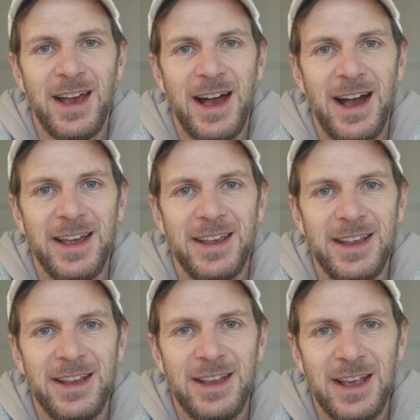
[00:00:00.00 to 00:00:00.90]

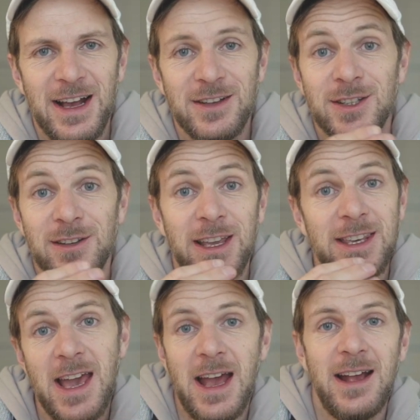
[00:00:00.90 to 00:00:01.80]
I saw like,
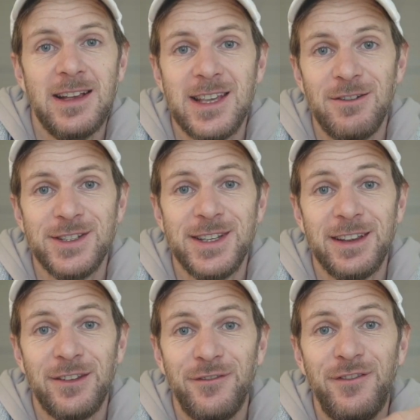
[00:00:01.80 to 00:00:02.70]
yes,
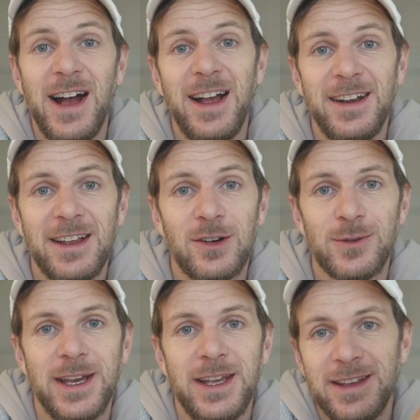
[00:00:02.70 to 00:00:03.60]
everything is fine and
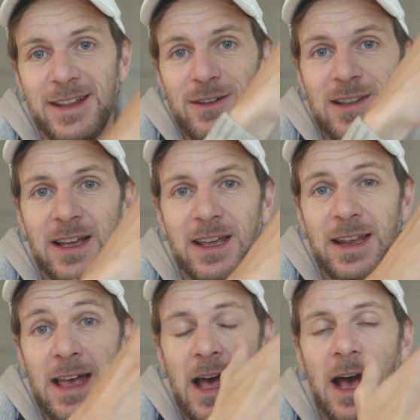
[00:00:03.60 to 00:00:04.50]
great, and I was like
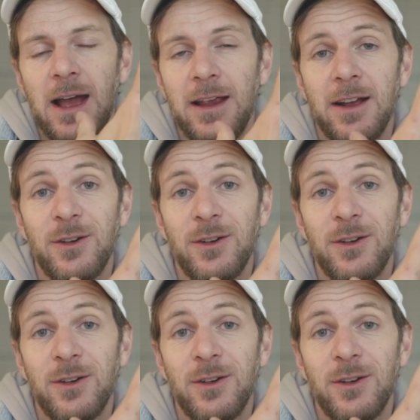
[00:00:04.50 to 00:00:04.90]
in a high.